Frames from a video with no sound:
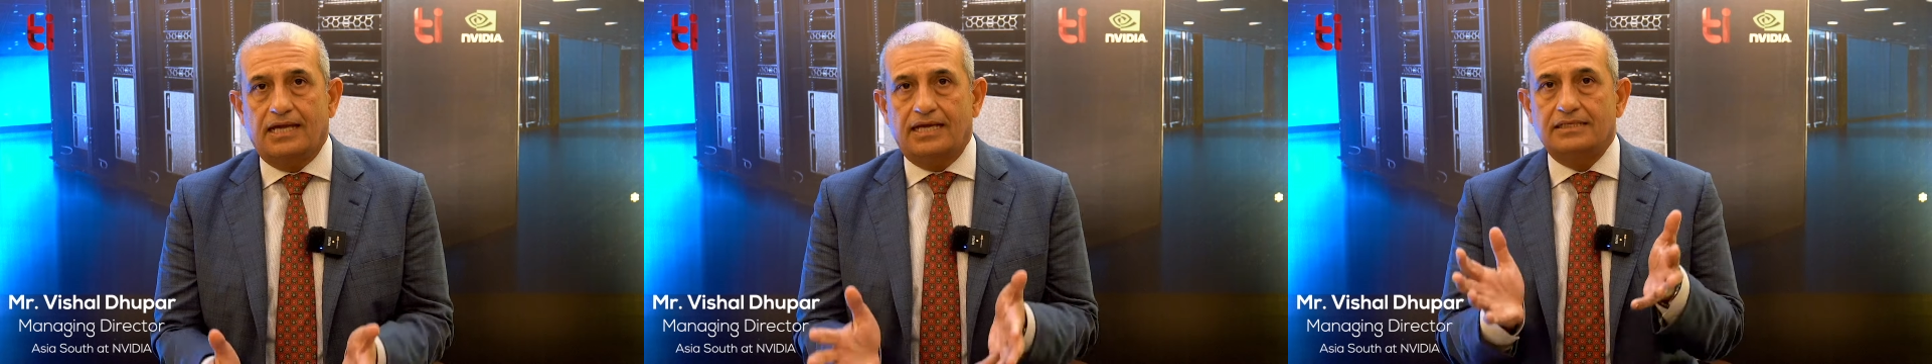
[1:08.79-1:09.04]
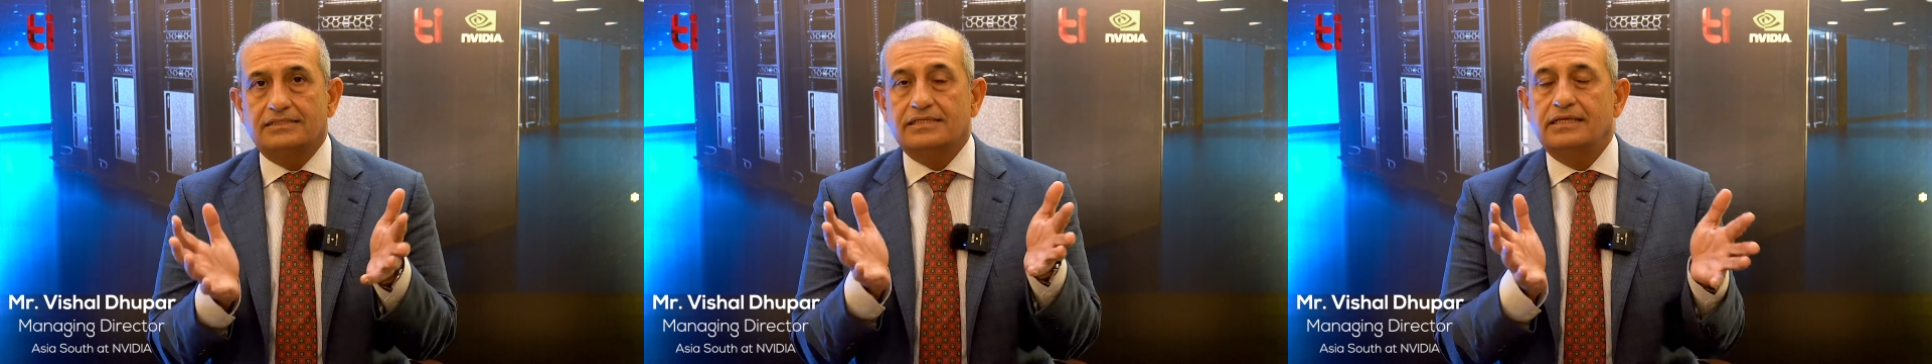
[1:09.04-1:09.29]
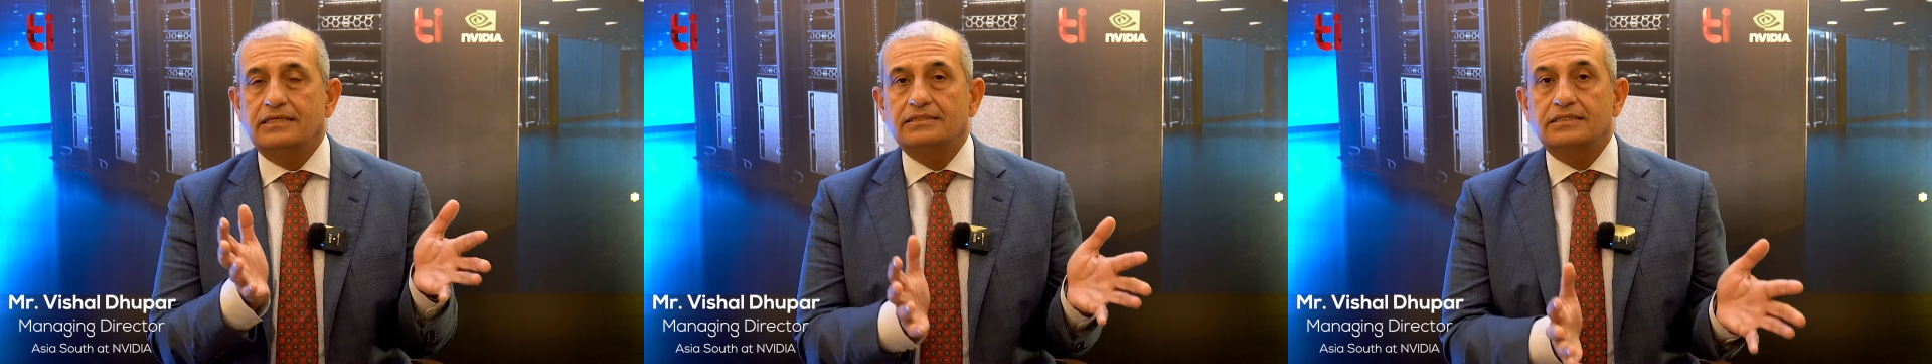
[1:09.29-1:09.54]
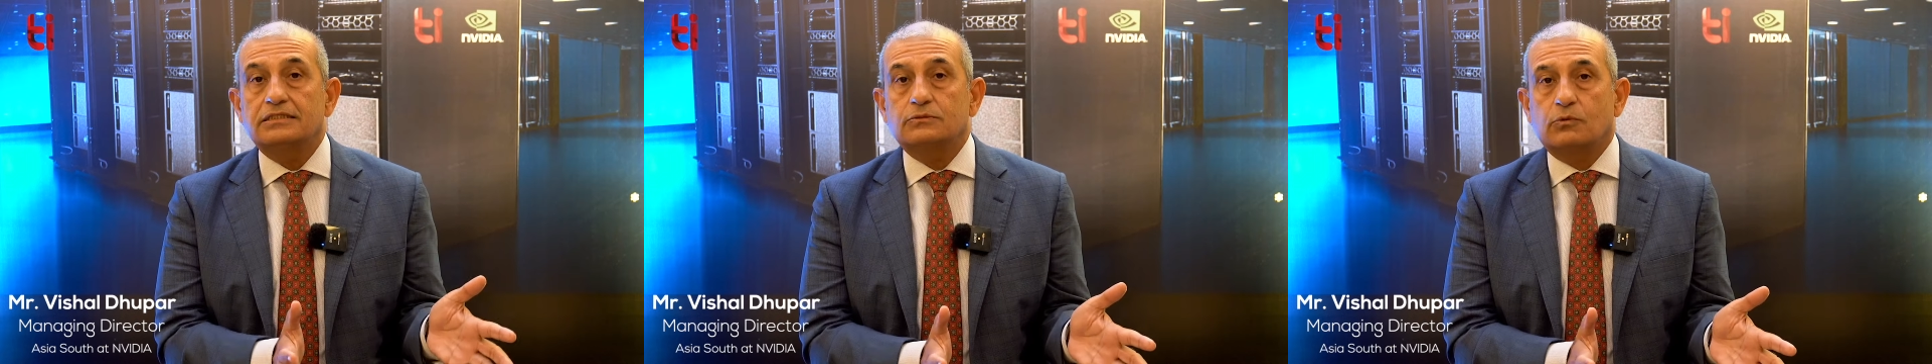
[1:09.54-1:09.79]

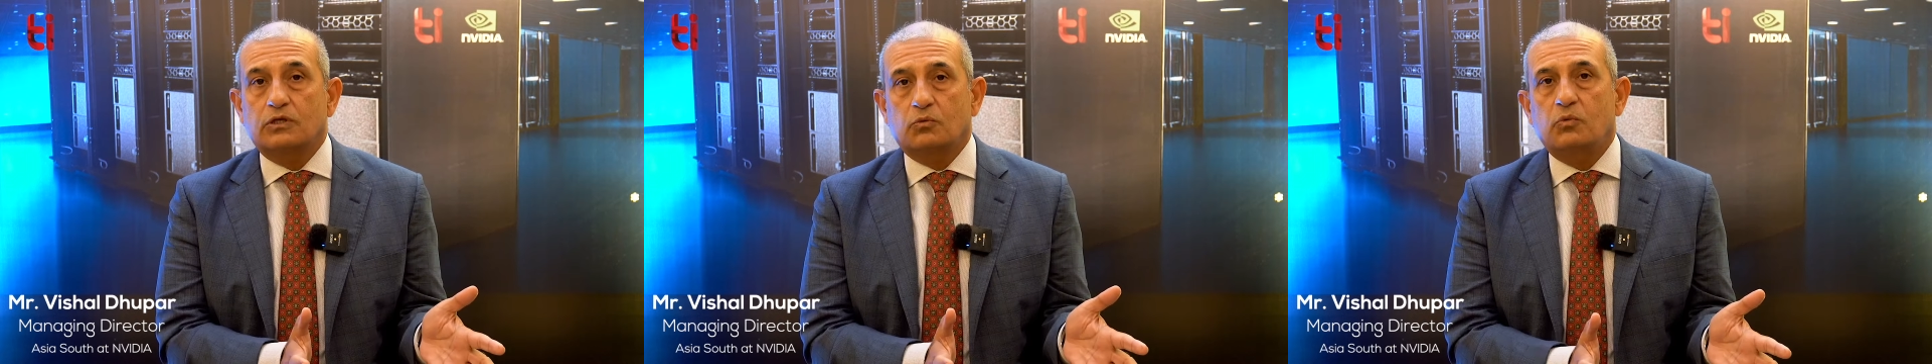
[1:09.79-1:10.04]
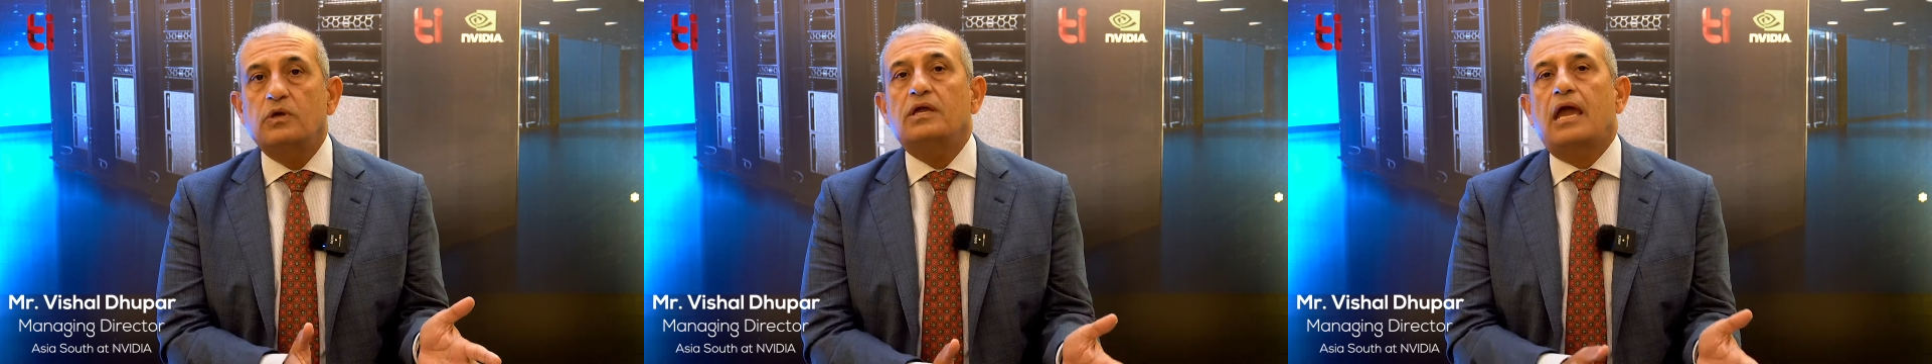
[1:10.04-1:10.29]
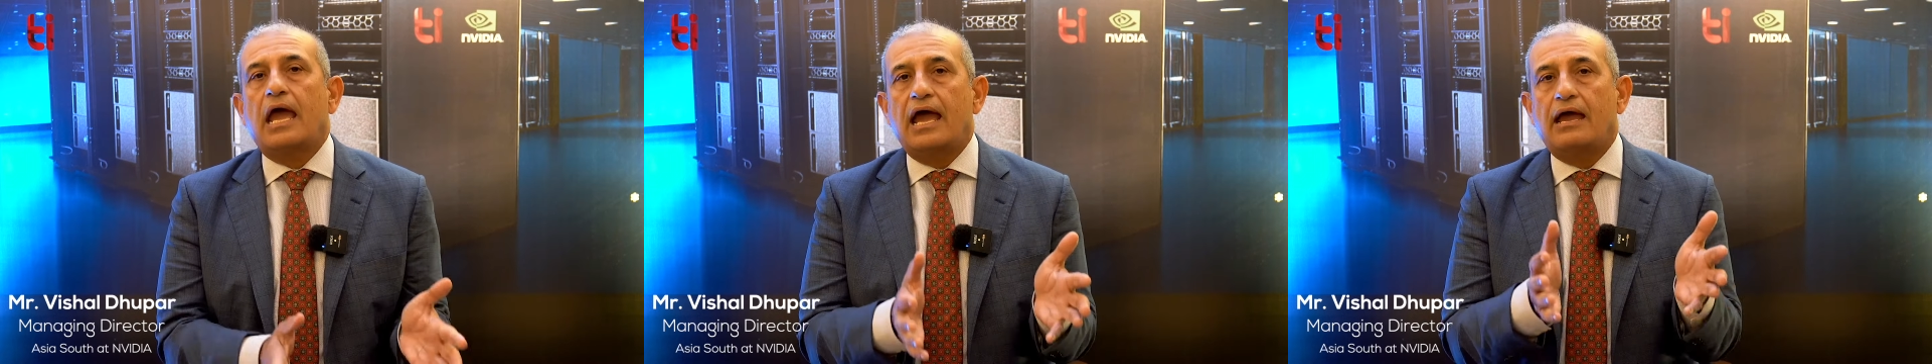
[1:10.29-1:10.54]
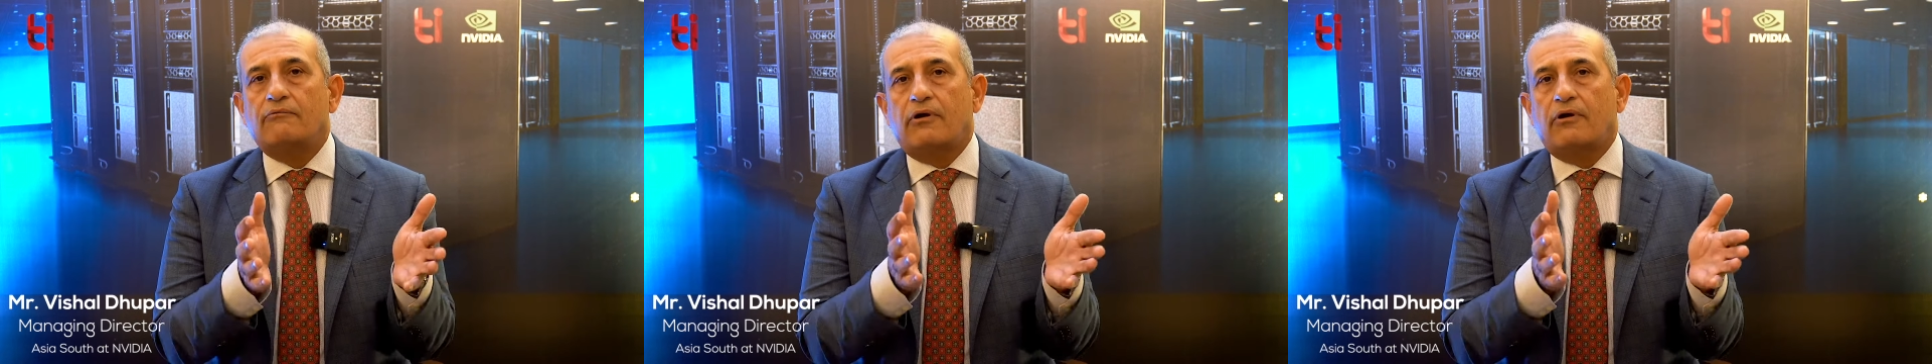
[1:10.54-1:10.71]
Intelligence, what we have,